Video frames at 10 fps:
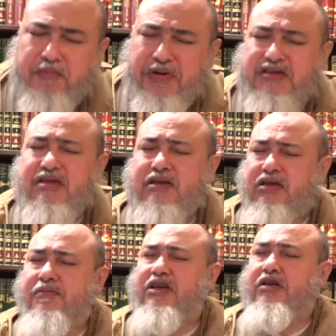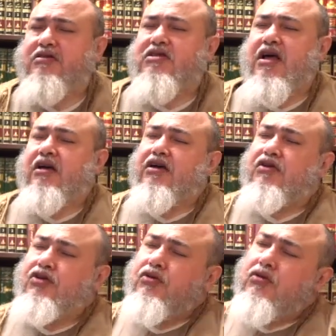basically means that
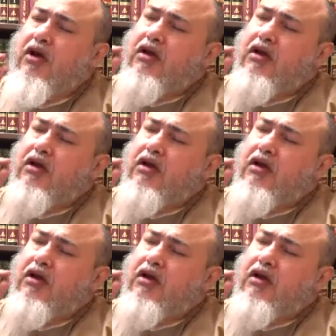your